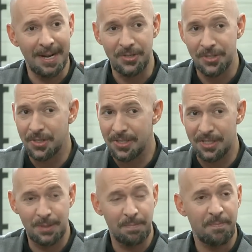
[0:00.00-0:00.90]
I'm just
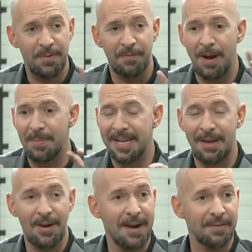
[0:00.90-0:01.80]
vomiting
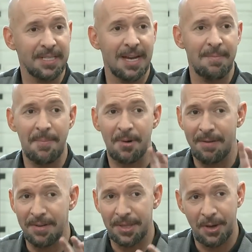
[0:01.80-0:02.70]
out everything I remember,
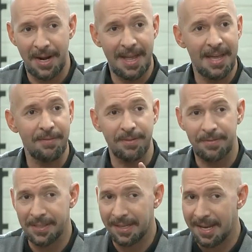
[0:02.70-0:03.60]
every thought I had, every
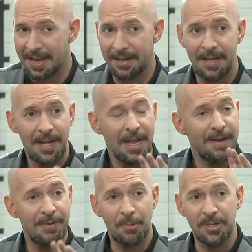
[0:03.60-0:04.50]
feeling I had,
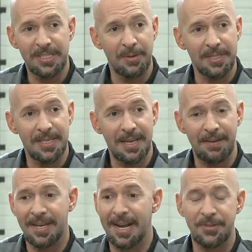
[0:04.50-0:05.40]
every word someone said.
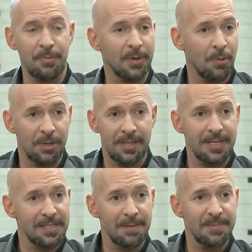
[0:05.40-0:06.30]
If I can actually record
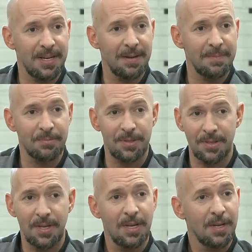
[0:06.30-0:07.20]
things sometimes with
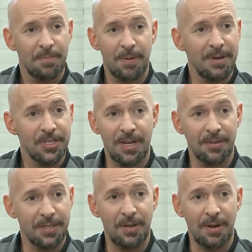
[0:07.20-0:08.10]
permission,
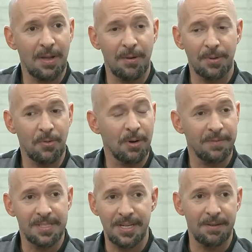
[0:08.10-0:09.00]
I'll you know I'll, I'll, record
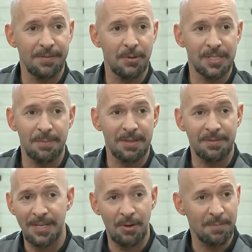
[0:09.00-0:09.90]
if it's an interview, or sometimes
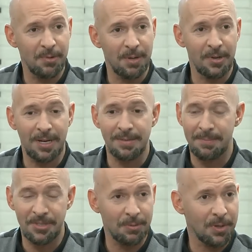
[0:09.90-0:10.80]
if I know I'm doing the book, I'm just
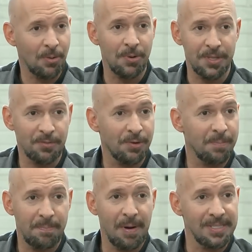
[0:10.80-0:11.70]
going to record this for
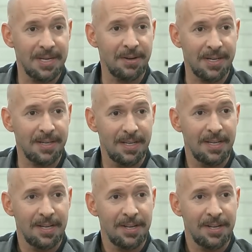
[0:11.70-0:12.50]
posterity. Yeah.